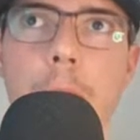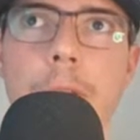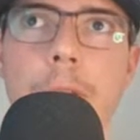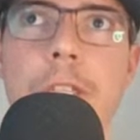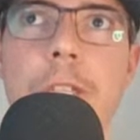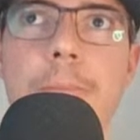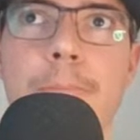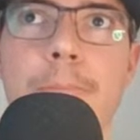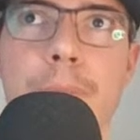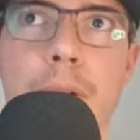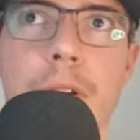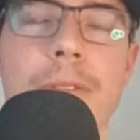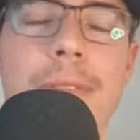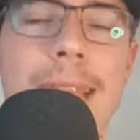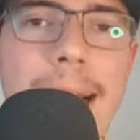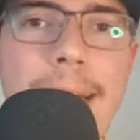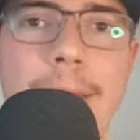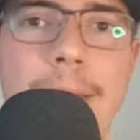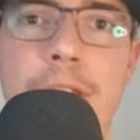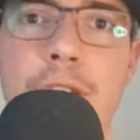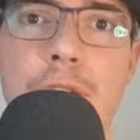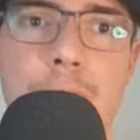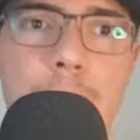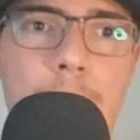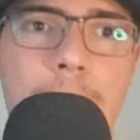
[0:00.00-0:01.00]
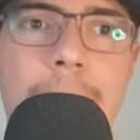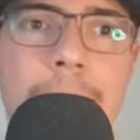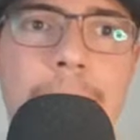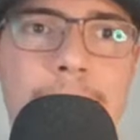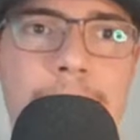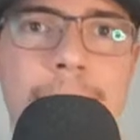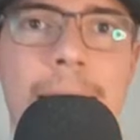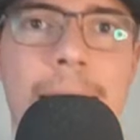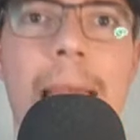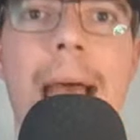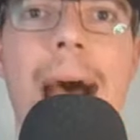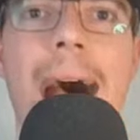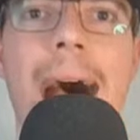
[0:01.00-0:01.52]
going to put that to
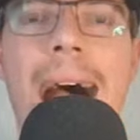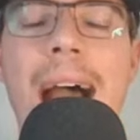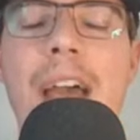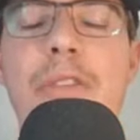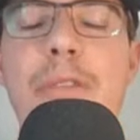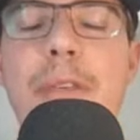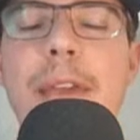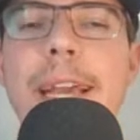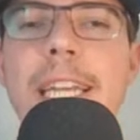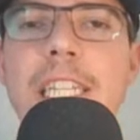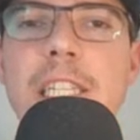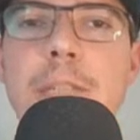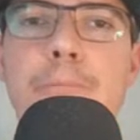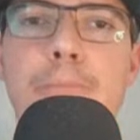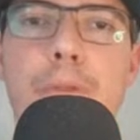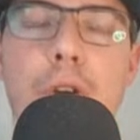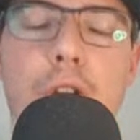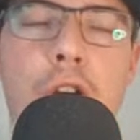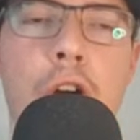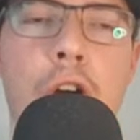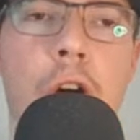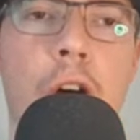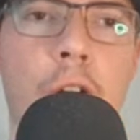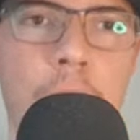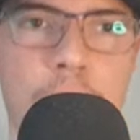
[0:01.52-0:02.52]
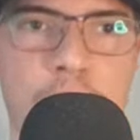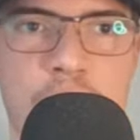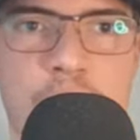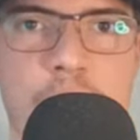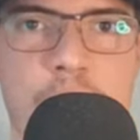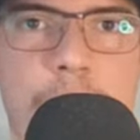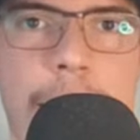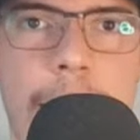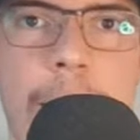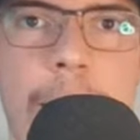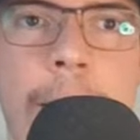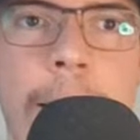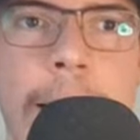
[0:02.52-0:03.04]
rest. I think it's
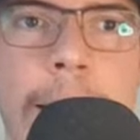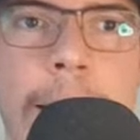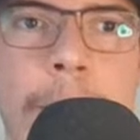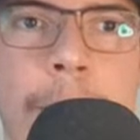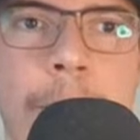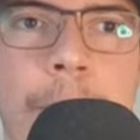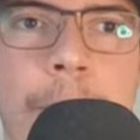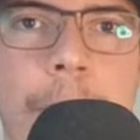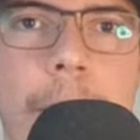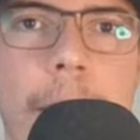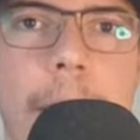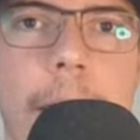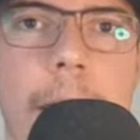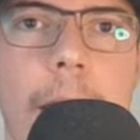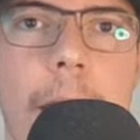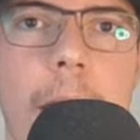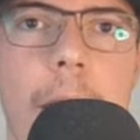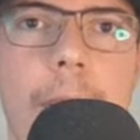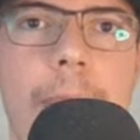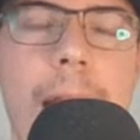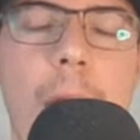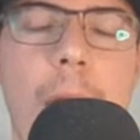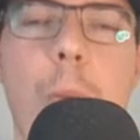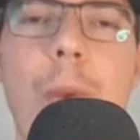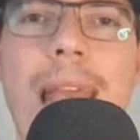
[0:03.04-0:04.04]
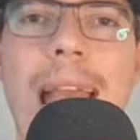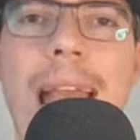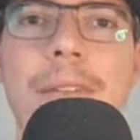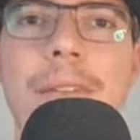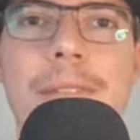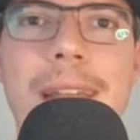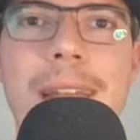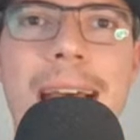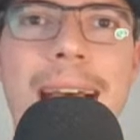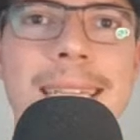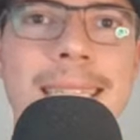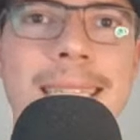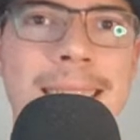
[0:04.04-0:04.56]
precautionary that we
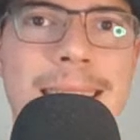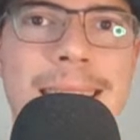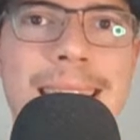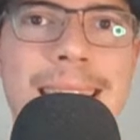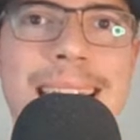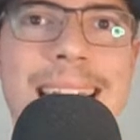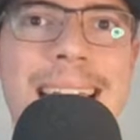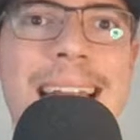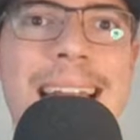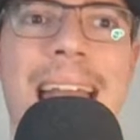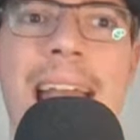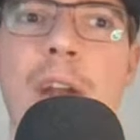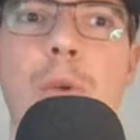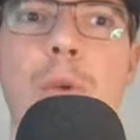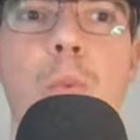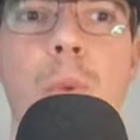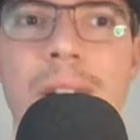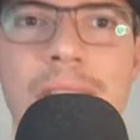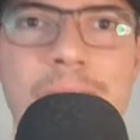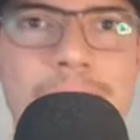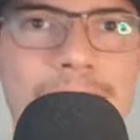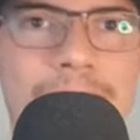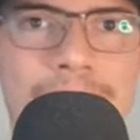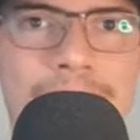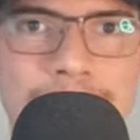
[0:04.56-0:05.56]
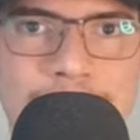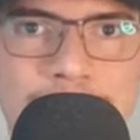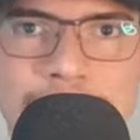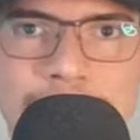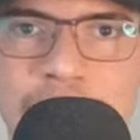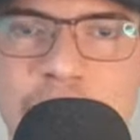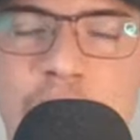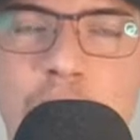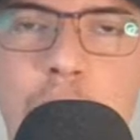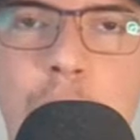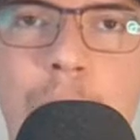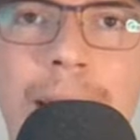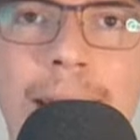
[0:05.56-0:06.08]
have not seen and will not
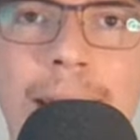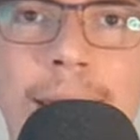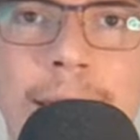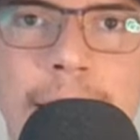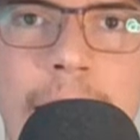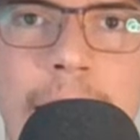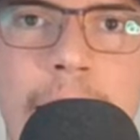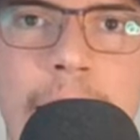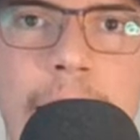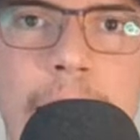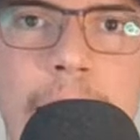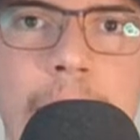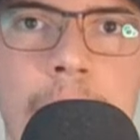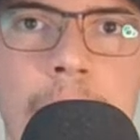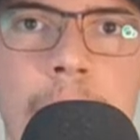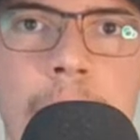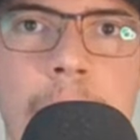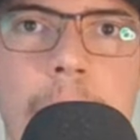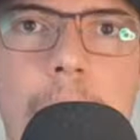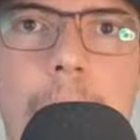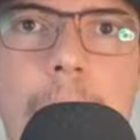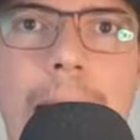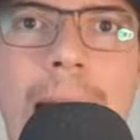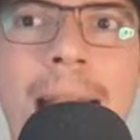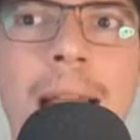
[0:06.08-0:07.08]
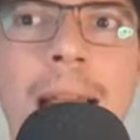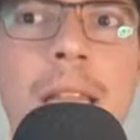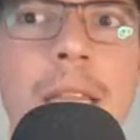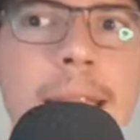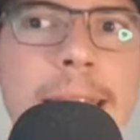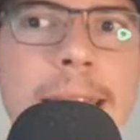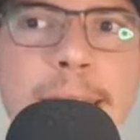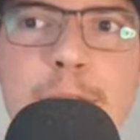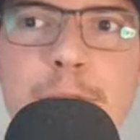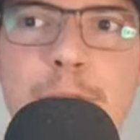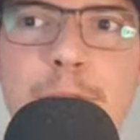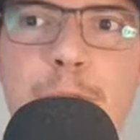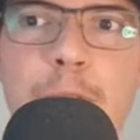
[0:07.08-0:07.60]
see Kodai Senga, at
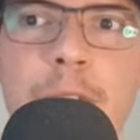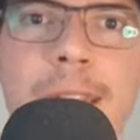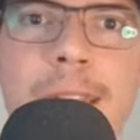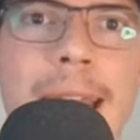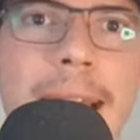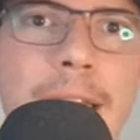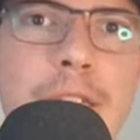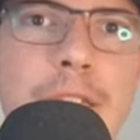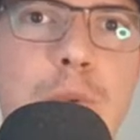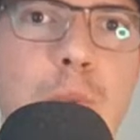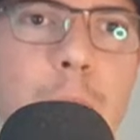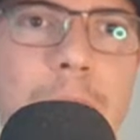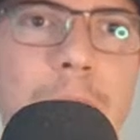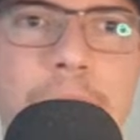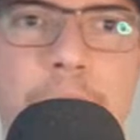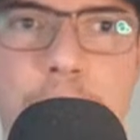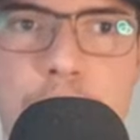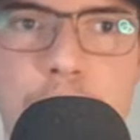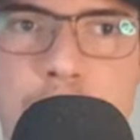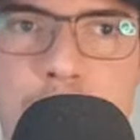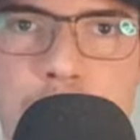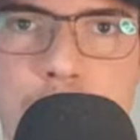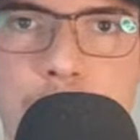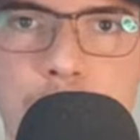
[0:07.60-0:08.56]
least for the next week or